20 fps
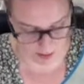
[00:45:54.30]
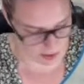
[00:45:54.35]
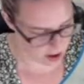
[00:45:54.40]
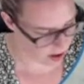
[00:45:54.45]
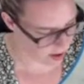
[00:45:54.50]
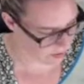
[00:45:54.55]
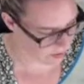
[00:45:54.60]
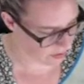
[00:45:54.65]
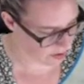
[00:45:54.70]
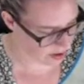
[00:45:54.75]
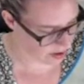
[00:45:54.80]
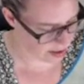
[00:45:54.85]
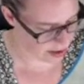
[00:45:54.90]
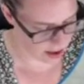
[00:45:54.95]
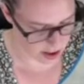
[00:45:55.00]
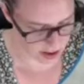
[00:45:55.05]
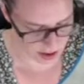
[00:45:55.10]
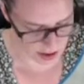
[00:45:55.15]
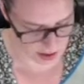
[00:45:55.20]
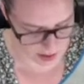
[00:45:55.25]
I find that
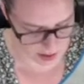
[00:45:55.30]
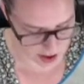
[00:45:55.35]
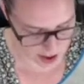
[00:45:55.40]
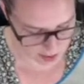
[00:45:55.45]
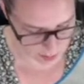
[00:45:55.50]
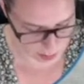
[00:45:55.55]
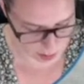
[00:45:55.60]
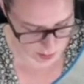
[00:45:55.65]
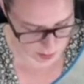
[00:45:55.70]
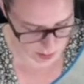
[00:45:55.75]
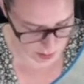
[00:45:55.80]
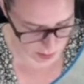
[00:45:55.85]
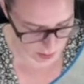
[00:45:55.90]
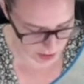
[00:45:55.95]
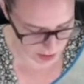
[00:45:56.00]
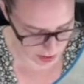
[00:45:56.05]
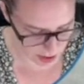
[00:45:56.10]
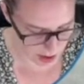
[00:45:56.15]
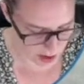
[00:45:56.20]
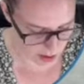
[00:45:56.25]
I don't have a problem
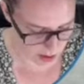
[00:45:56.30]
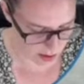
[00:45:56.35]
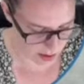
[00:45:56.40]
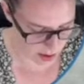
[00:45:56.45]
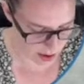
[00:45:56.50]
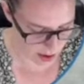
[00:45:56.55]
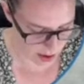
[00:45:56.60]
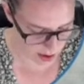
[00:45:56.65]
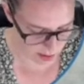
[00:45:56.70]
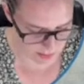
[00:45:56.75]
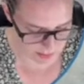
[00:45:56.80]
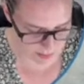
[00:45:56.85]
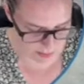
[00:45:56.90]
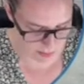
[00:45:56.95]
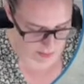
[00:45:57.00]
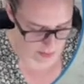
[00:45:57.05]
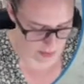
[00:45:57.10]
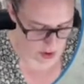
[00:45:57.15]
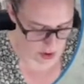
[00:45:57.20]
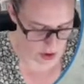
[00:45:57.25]
with it
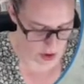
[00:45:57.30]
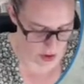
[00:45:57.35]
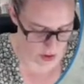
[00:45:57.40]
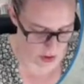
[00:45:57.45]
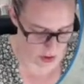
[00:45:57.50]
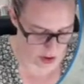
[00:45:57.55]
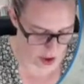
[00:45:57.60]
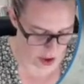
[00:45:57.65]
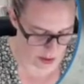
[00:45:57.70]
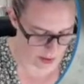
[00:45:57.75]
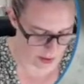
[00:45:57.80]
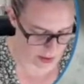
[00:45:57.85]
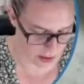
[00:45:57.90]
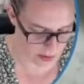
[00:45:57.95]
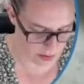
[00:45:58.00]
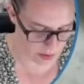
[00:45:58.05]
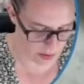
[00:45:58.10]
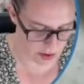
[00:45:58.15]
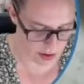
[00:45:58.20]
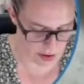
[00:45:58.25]
not going
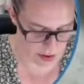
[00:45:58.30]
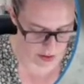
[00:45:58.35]
through.